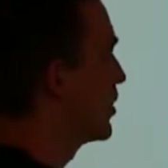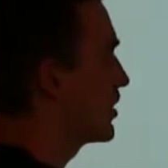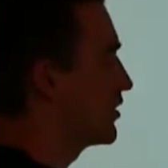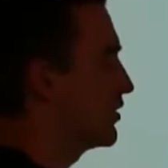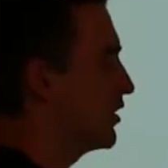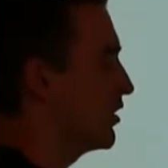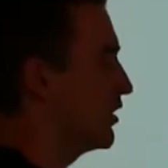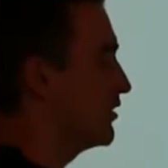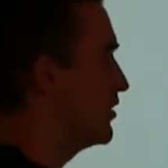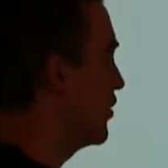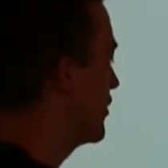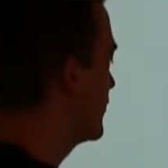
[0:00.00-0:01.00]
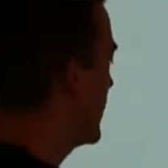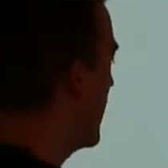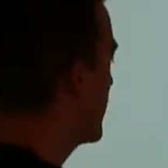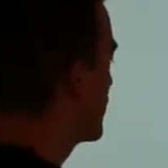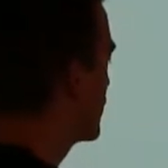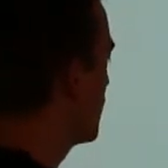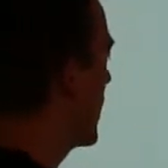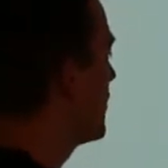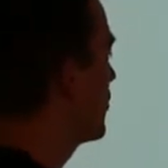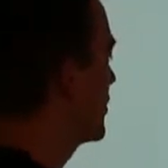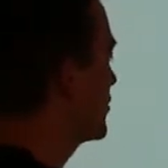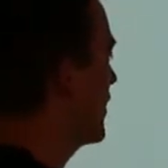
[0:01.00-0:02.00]
look, uh, you know, now it looks way
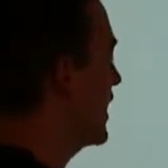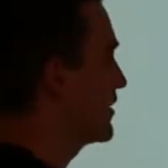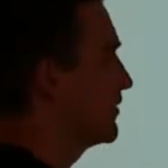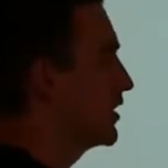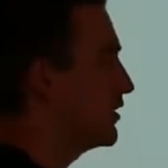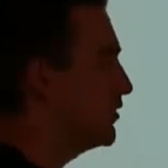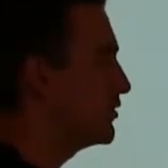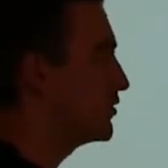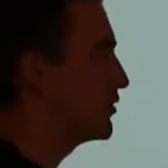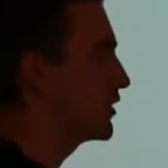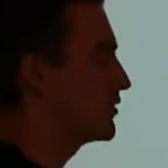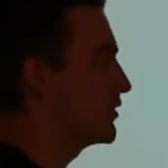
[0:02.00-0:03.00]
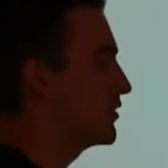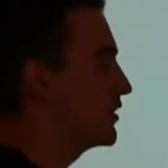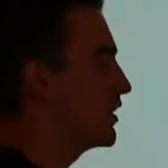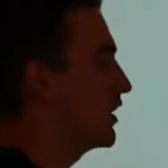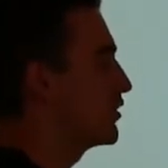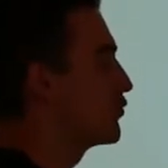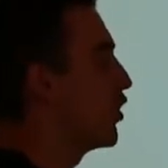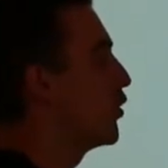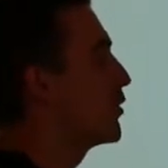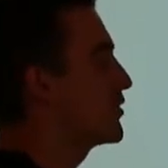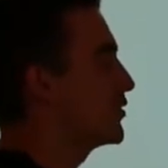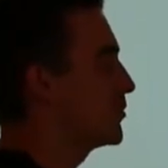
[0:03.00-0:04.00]
more attractive than it used to because it can
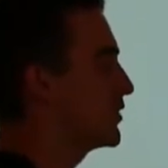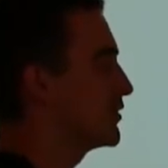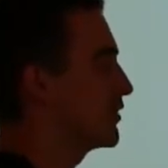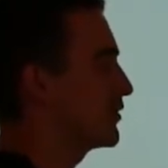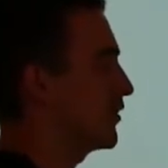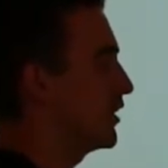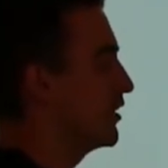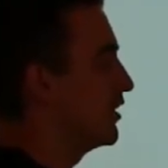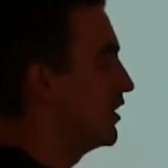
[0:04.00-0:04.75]
grow with your business, right?